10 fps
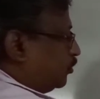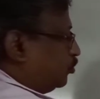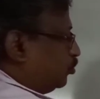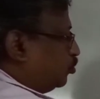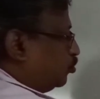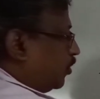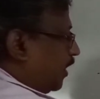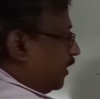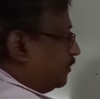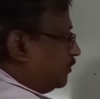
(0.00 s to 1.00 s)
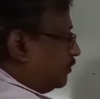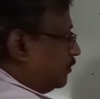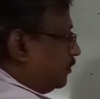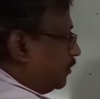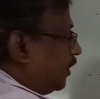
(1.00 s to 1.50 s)
2n,
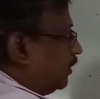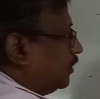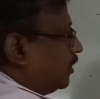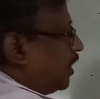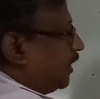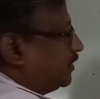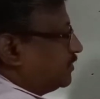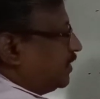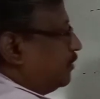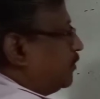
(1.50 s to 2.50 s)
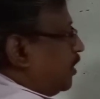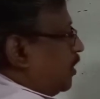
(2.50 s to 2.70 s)
right? Again same.